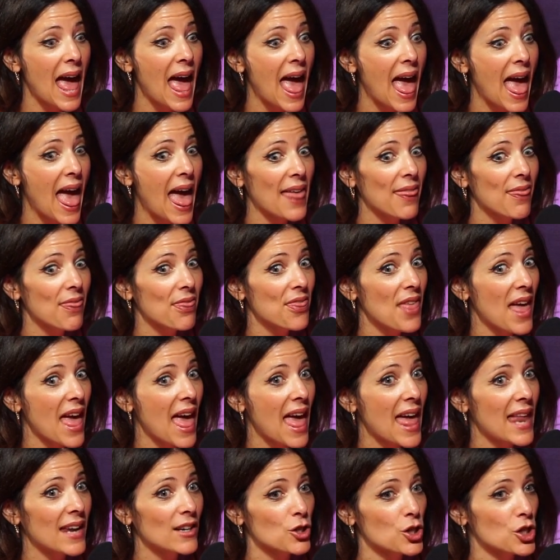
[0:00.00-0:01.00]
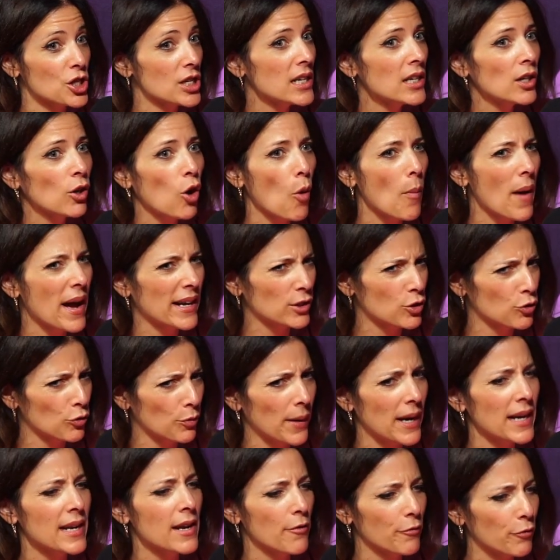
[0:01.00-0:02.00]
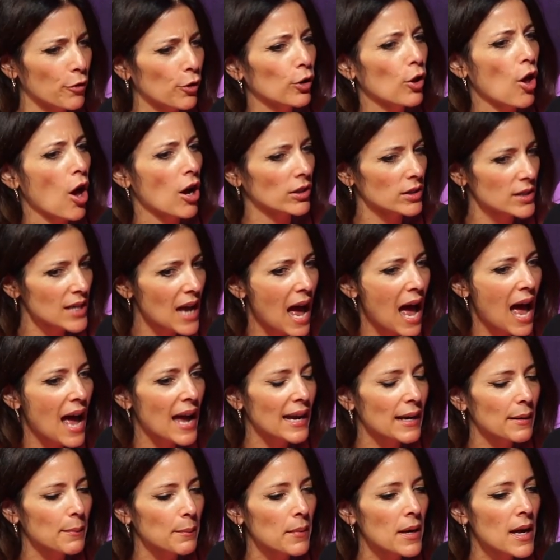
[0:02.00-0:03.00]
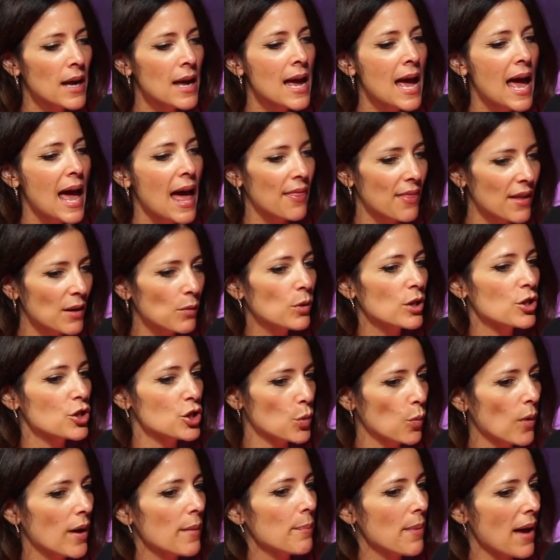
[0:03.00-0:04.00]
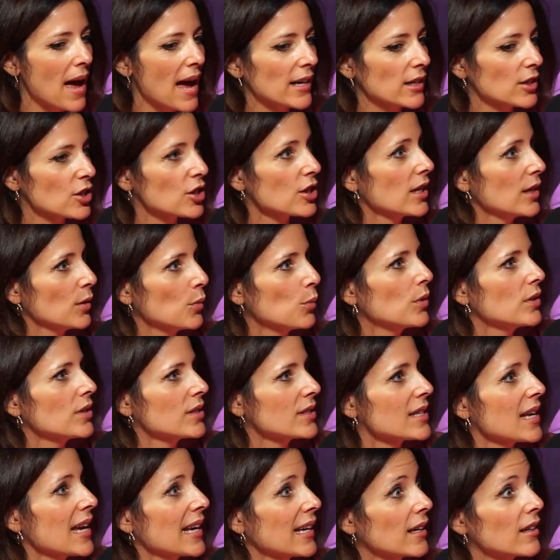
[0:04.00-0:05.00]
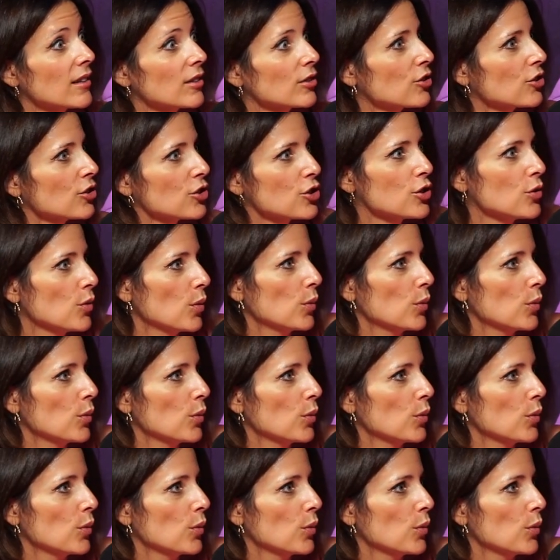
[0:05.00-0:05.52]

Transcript: And then she didn't go back to Romania for a long time. Mm-hmm. And then when she went back, it was like she it